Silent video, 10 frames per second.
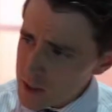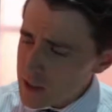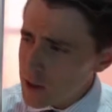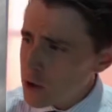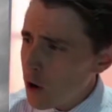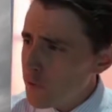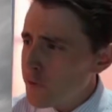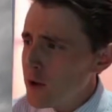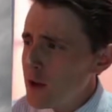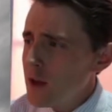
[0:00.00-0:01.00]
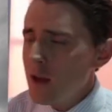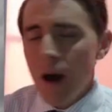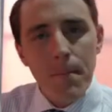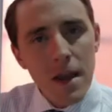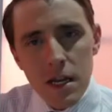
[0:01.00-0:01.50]
in the Gulf,
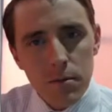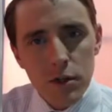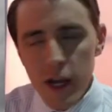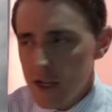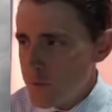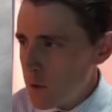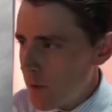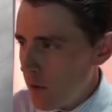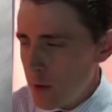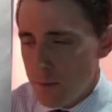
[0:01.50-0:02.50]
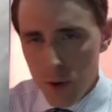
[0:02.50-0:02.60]
a medium chance for development